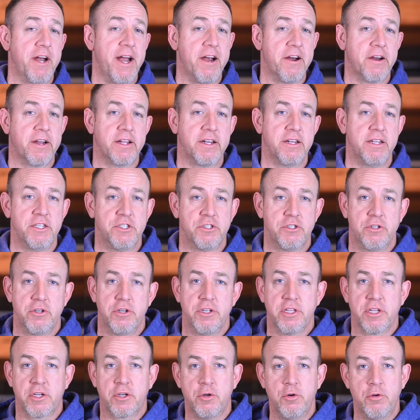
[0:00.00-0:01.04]
air conditioner
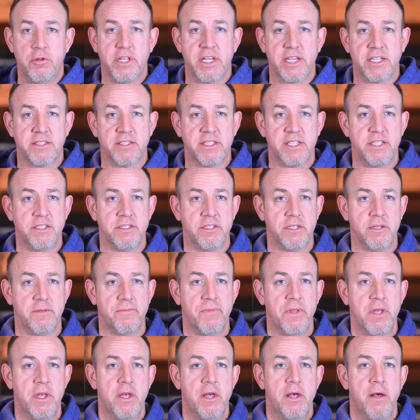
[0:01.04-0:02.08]
in the cooling season,
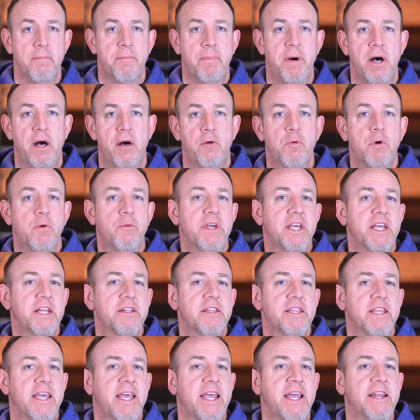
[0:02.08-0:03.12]
but when we get to
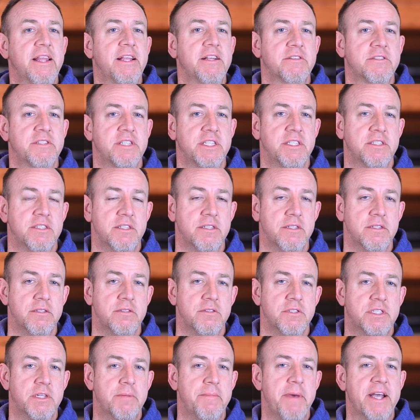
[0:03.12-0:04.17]
the heating season,
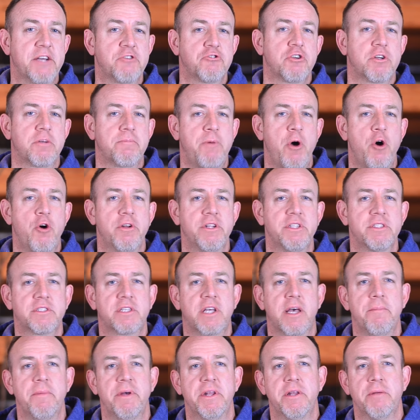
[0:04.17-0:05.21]
some extra components
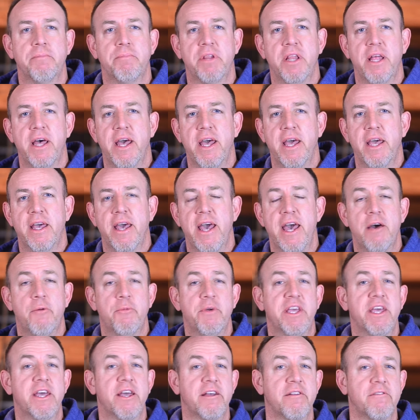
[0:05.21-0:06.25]
come into play and we
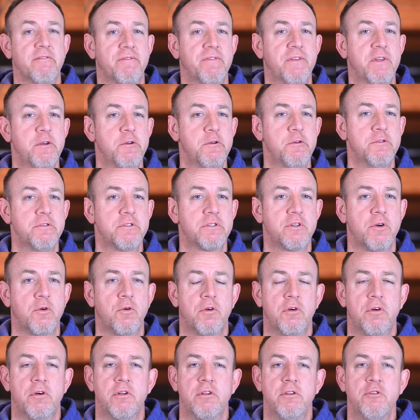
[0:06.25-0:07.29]
get confused
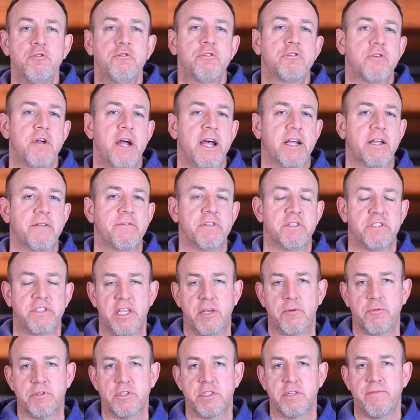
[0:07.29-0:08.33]
or lose track of the
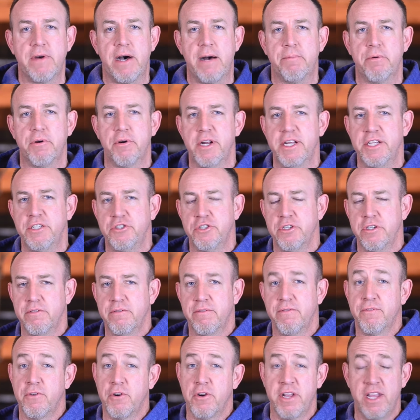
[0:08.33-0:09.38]
sequence of
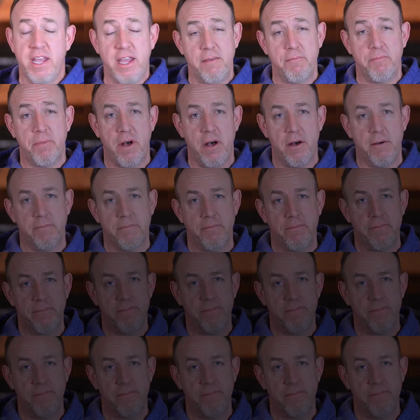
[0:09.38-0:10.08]
operation for a heat pump.